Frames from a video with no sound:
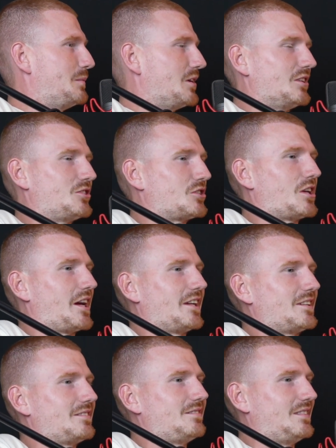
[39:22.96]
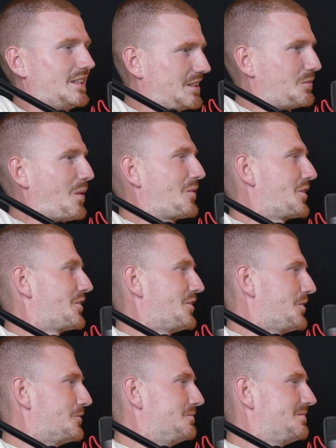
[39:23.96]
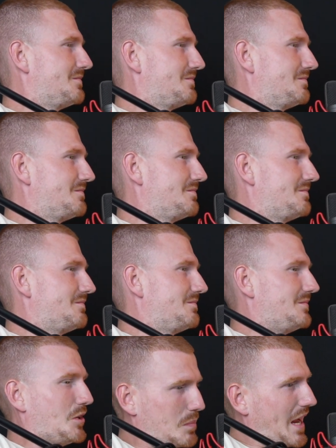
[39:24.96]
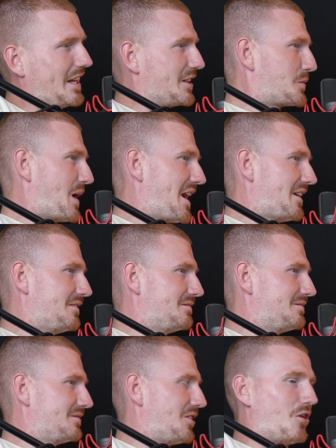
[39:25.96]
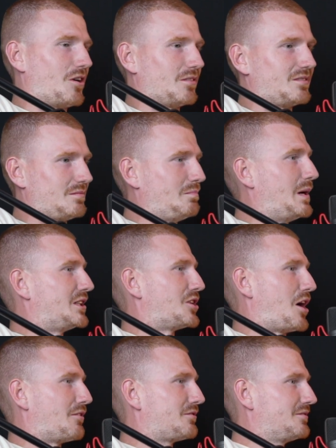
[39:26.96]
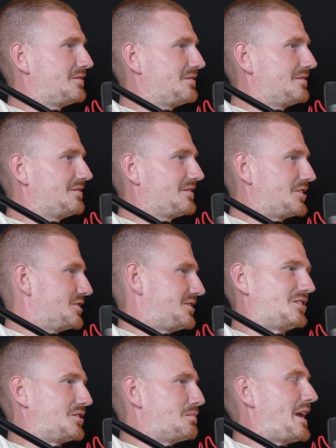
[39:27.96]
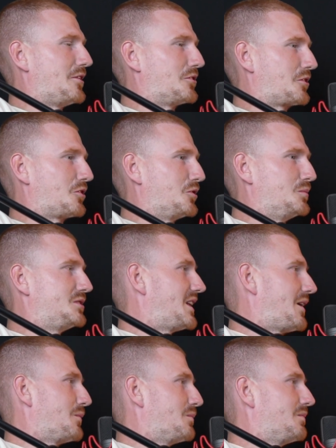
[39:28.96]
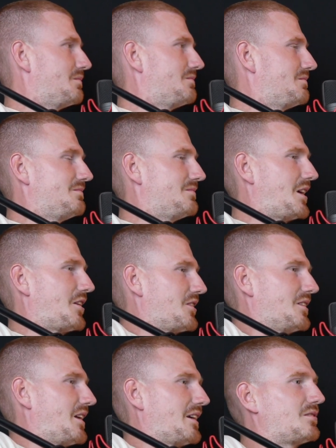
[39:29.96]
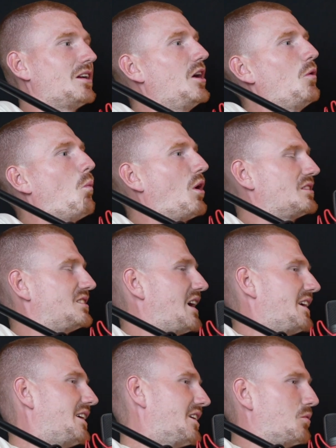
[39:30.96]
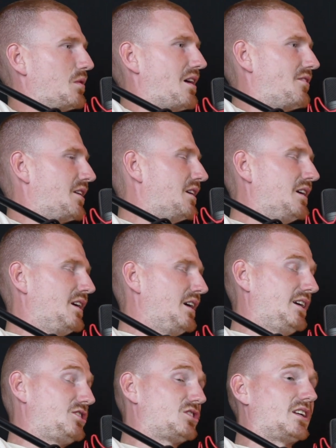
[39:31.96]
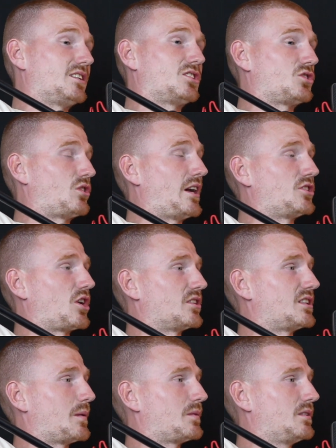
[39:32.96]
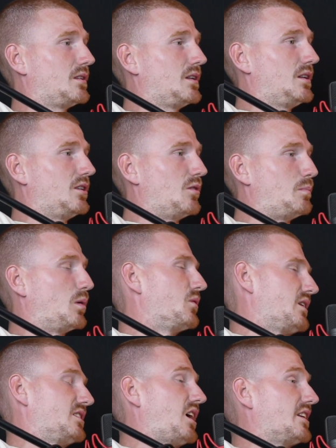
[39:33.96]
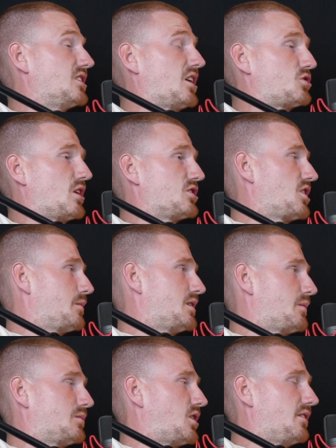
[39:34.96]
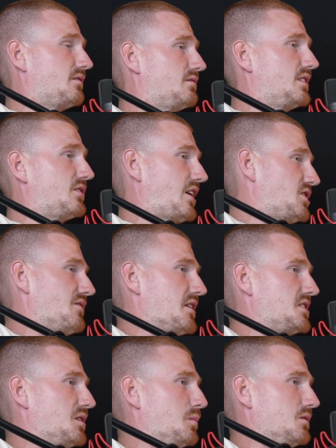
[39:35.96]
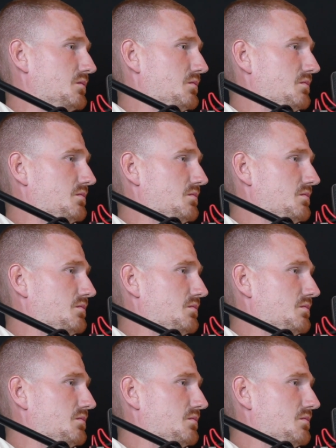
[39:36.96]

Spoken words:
But it's just like, this is what we're going to do. You play this way or piss off. Because there's many other clubs that are going to like want to take you in or whatever. It's a strange concept. But it's not a strange concept. Sorry. It's actually very simple.